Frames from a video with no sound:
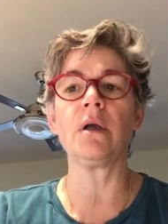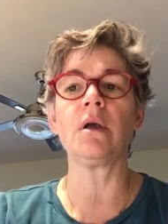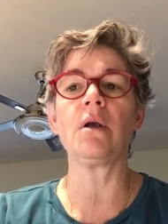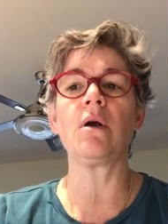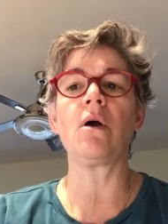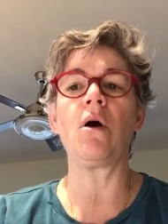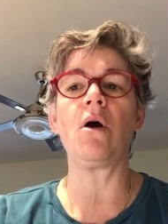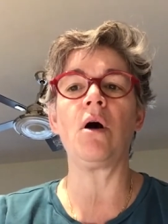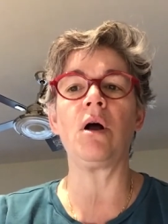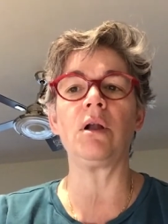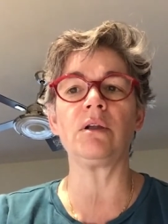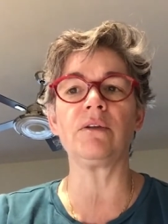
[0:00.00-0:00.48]

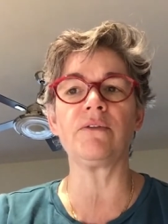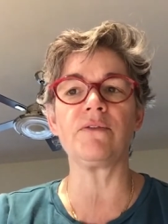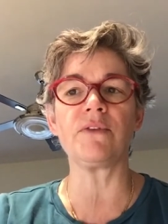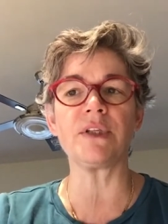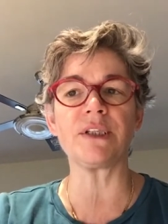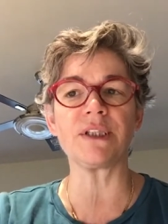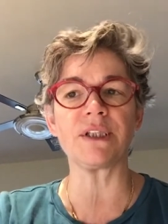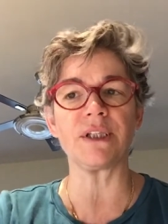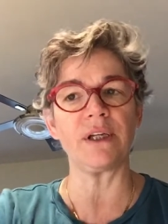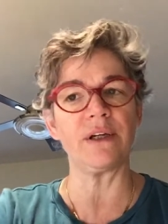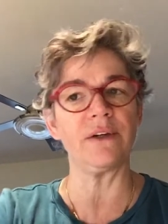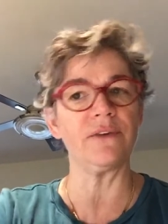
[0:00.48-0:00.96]
all of
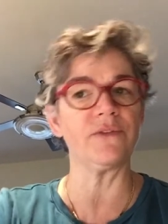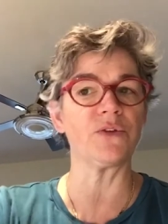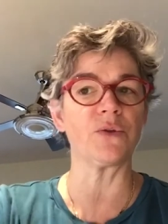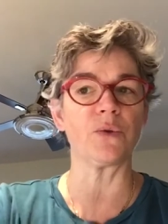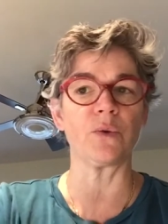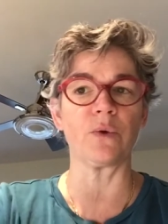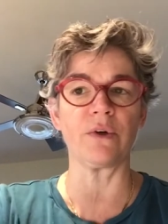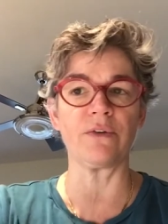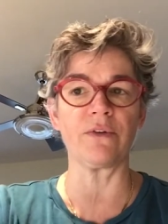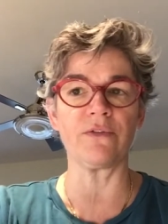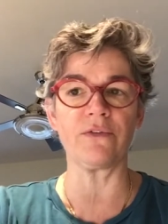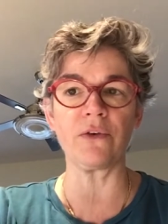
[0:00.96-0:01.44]
the slaves
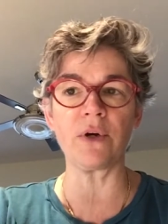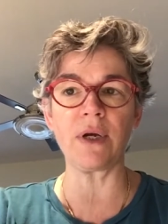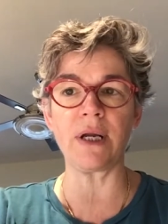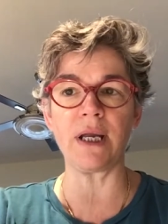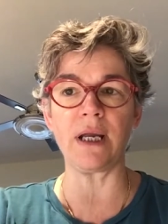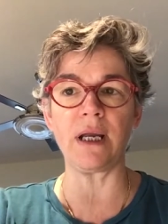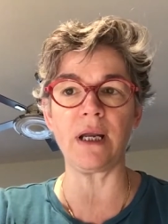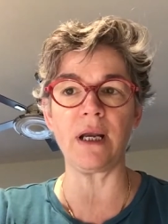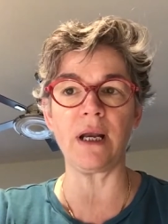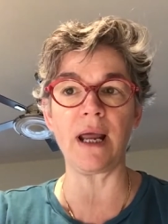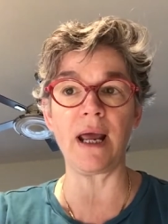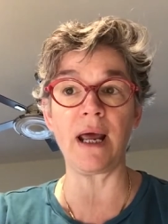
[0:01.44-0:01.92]
were
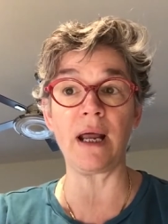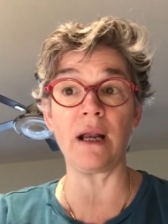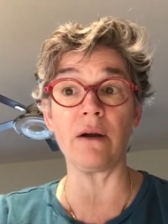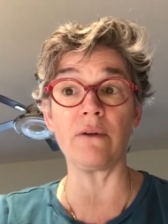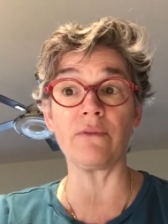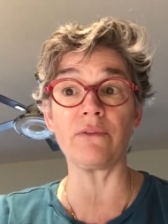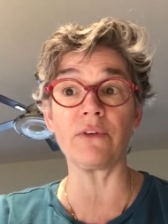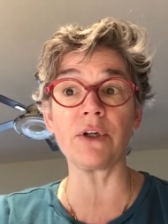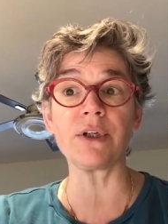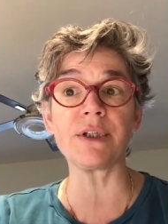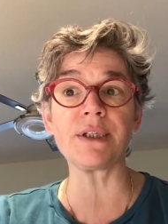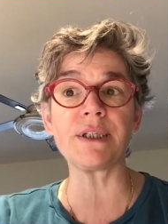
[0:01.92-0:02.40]
freed, and
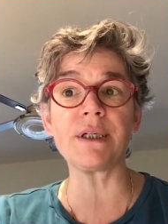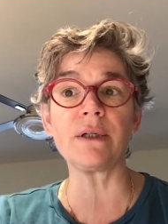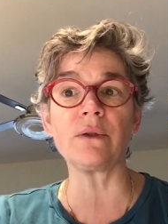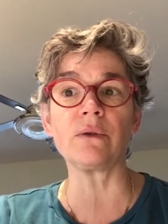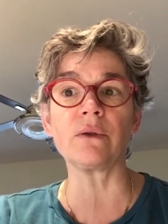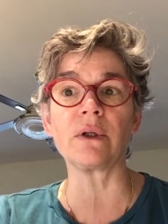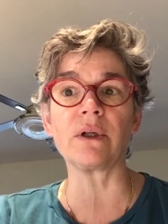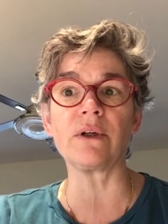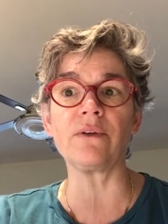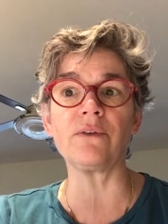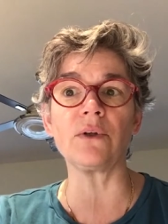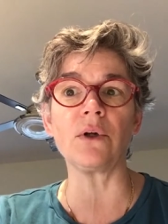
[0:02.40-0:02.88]
at first they
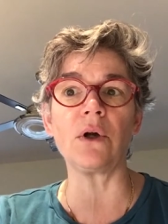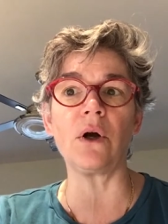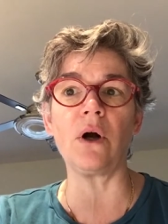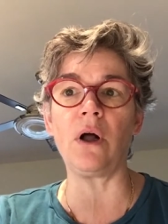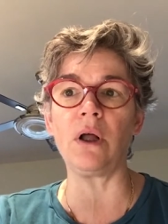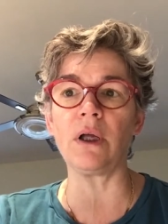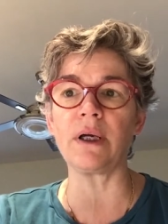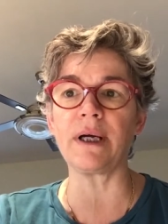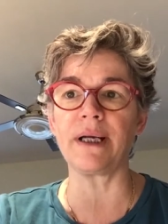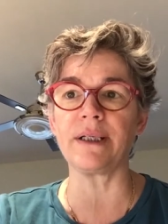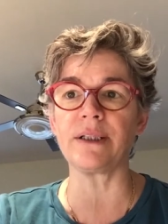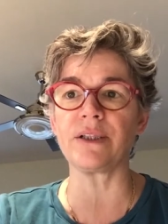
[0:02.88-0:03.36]
were given
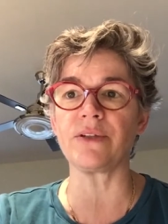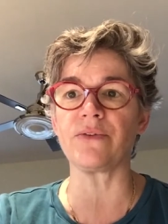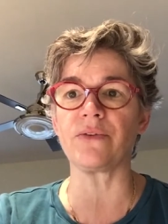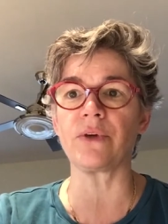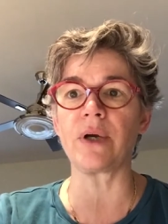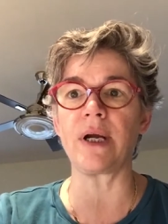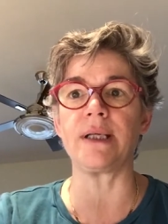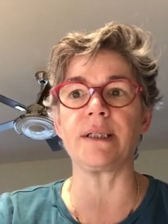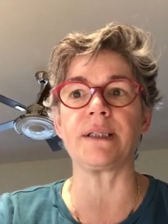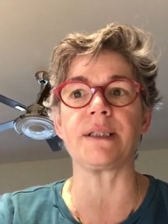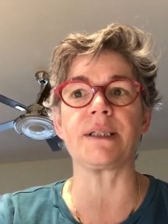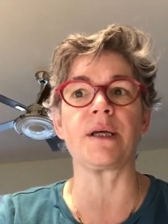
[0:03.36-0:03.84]
all kinds of
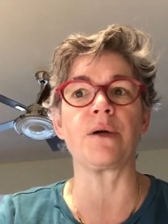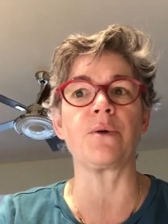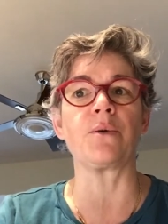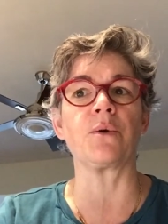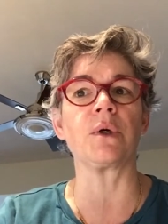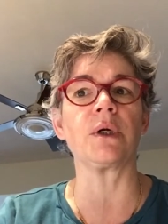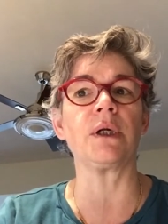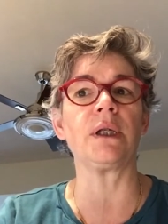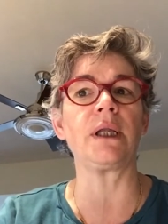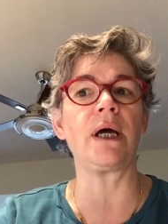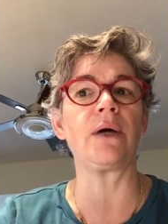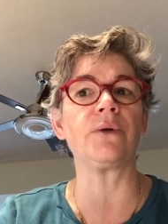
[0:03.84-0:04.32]
rights. They
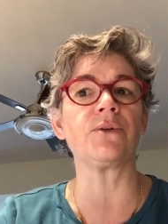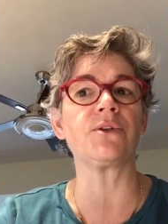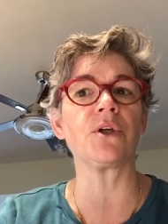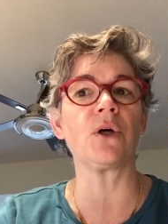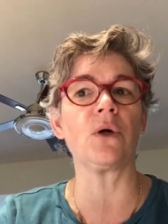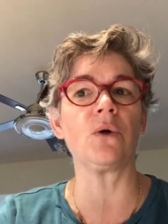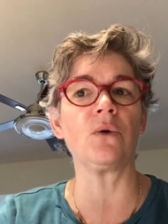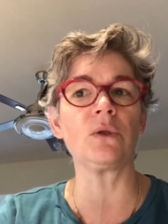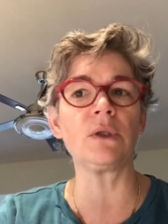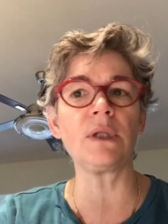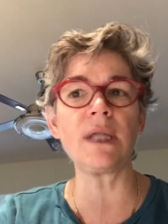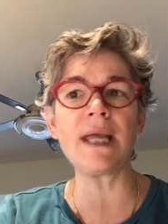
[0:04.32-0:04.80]
were allowed to
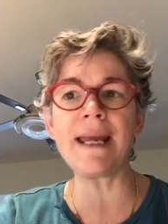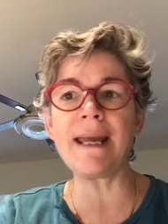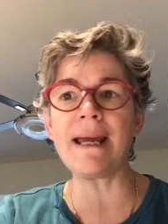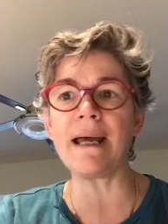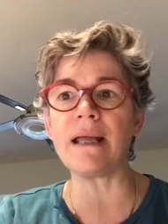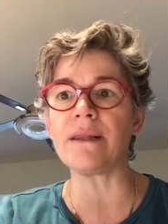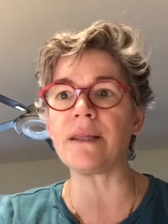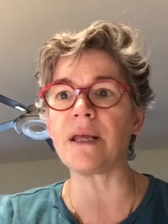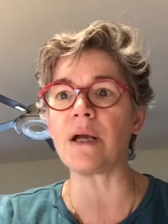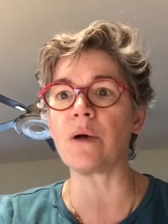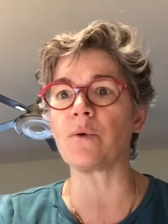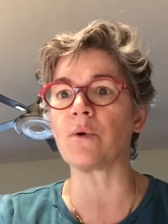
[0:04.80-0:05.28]
own
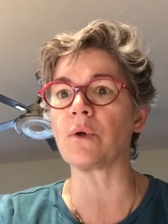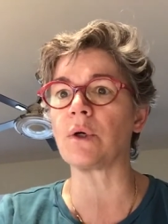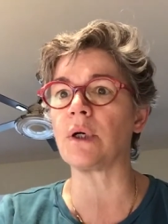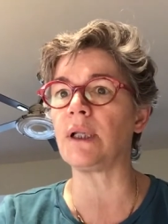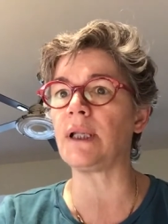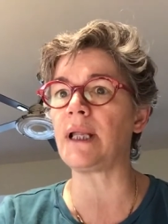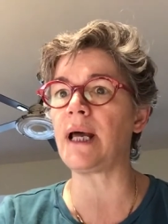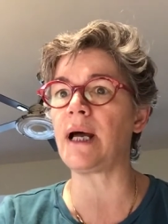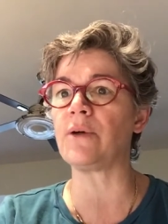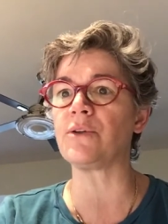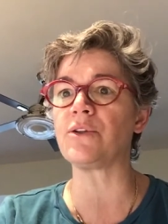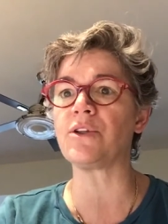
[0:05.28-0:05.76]
land, they were
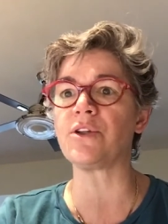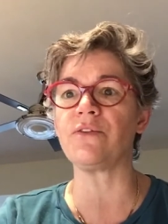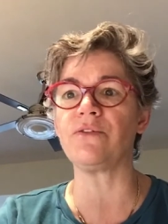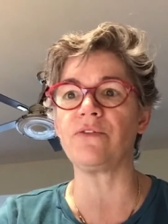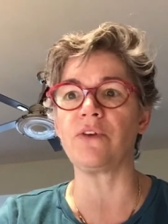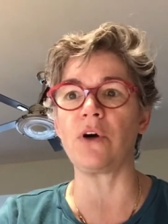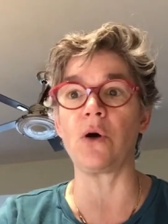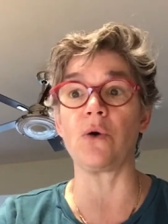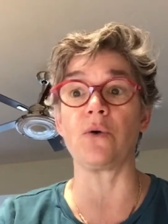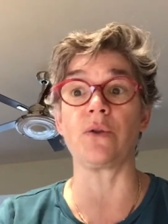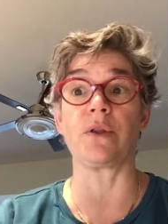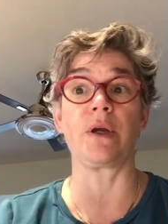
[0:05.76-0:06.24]
allowed to
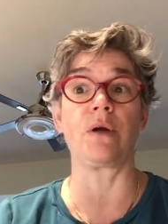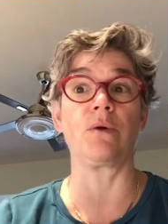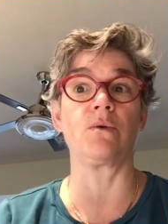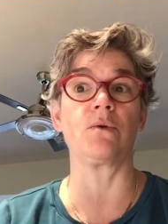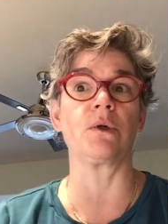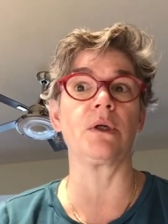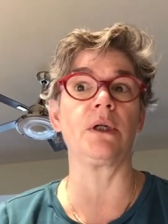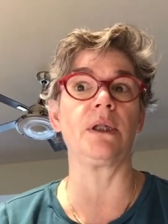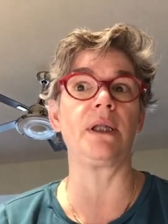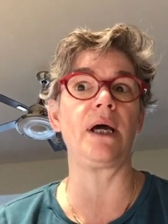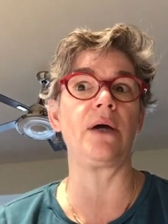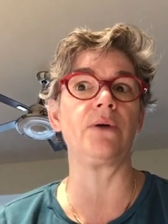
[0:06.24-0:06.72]
vote, they
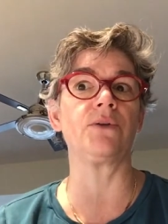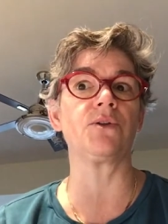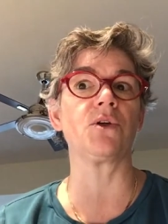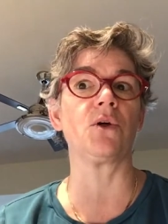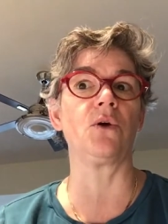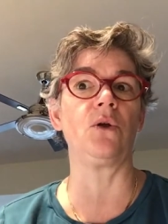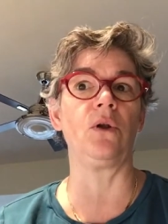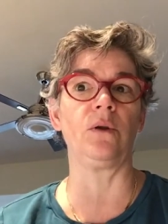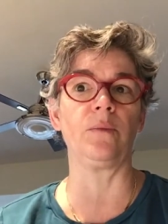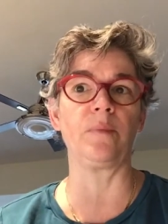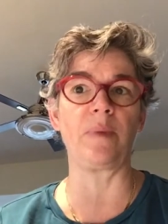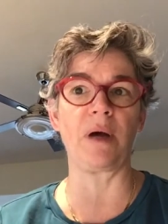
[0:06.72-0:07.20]
were allowed to
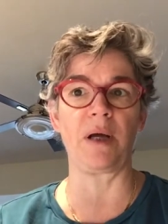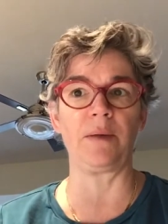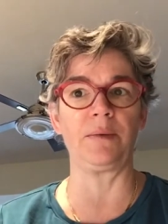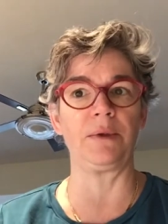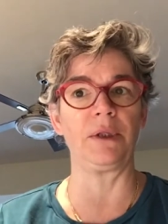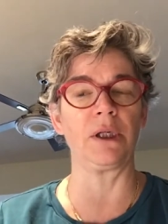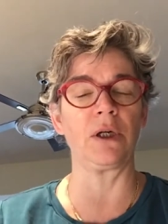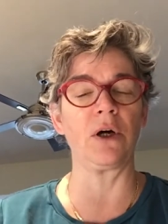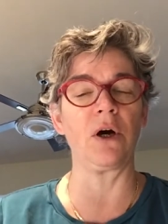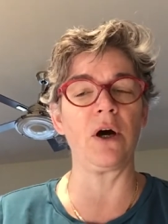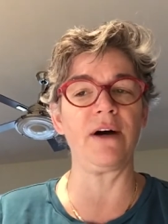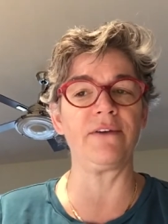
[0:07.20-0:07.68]
hold
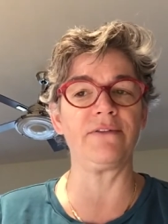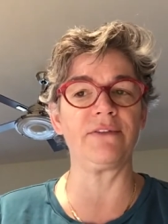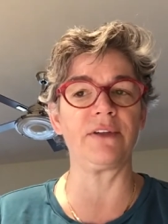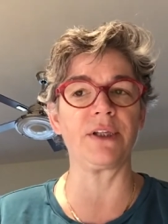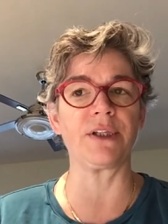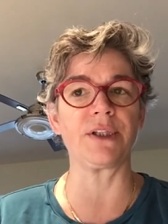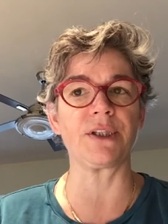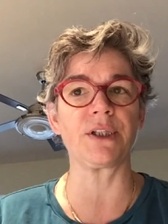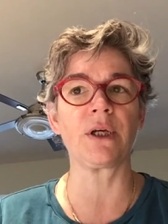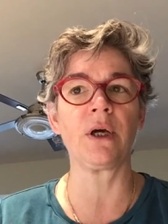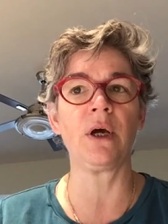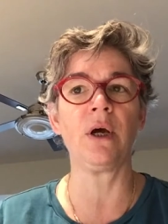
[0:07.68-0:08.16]
public
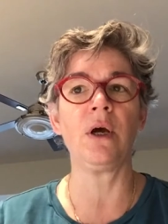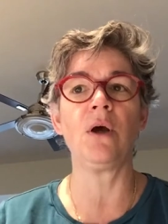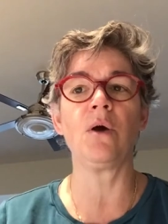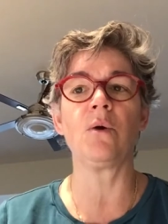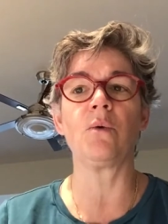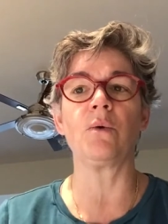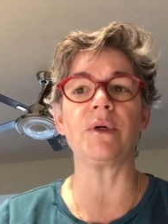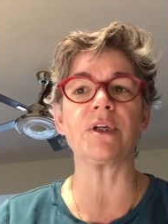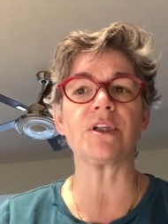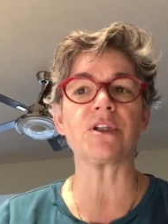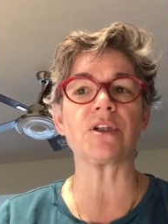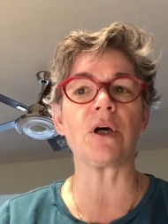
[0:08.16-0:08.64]
office.
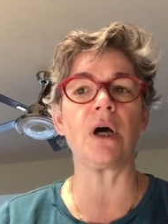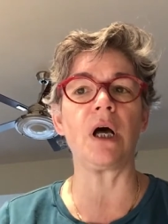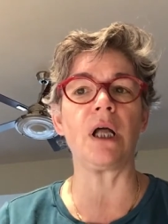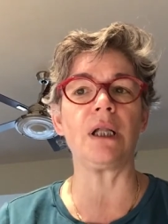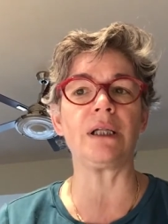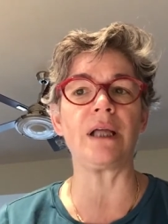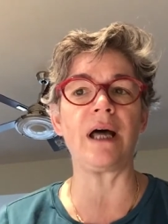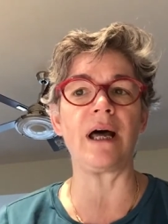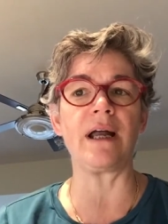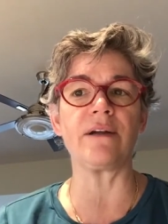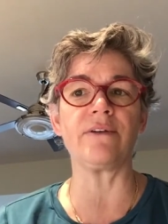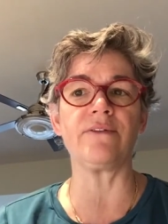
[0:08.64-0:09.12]
We saw a
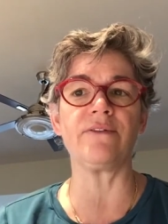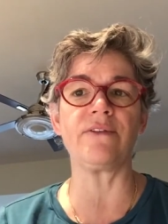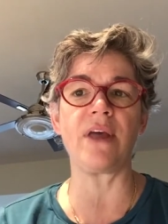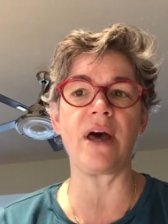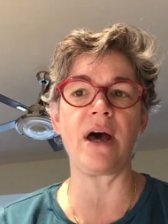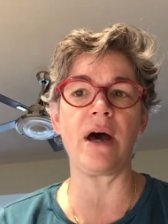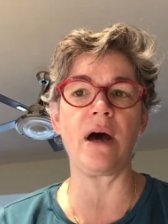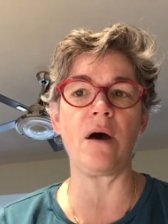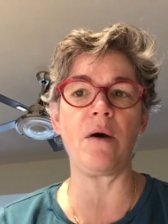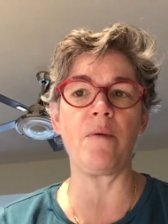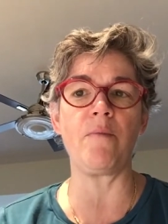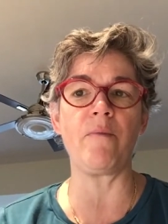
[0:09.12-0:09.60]
lot of
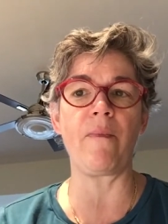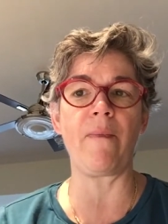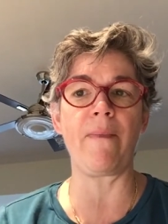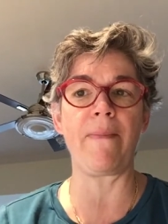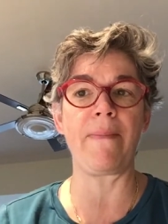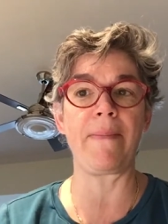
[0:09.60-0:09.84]
them